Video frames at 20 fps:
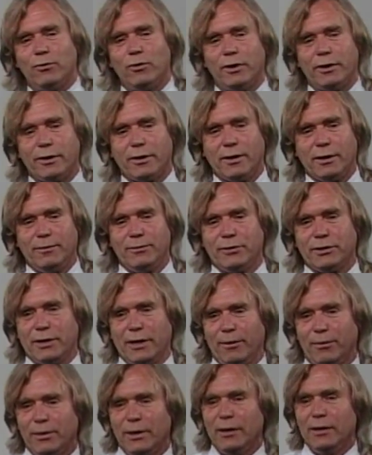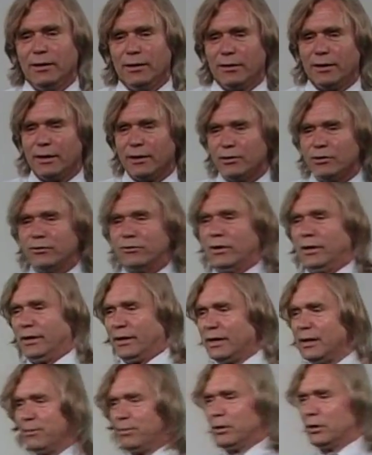water comes up. Then you try to
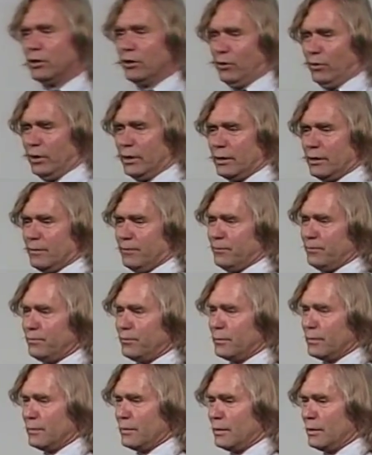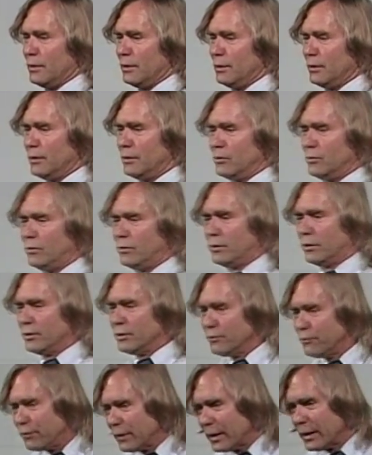keep it going. Or
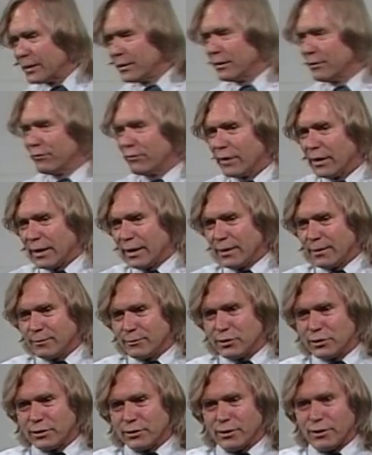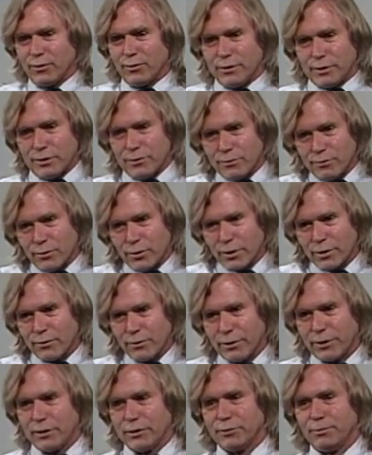you fan the flames, you know, and you work
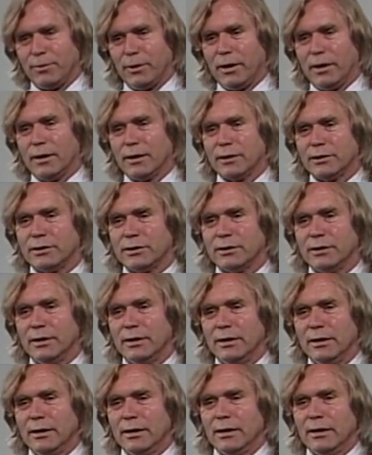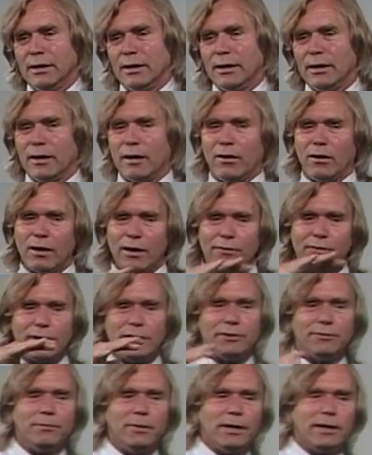with the sparks. All of
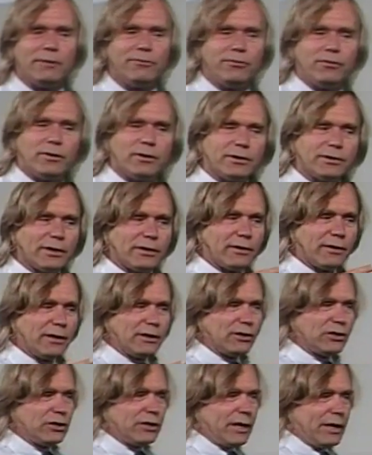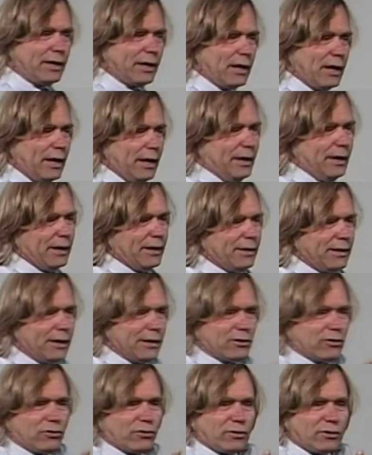these metaphors, I think, shed light on
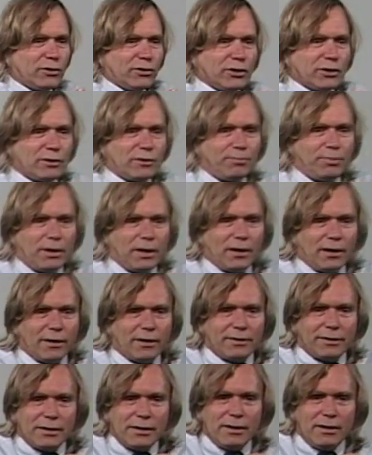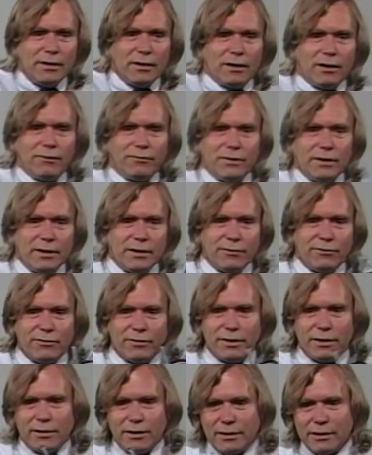that crucial part of
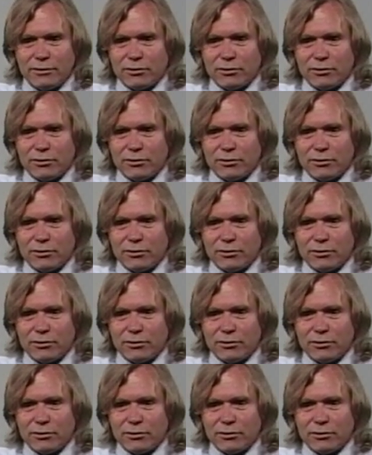every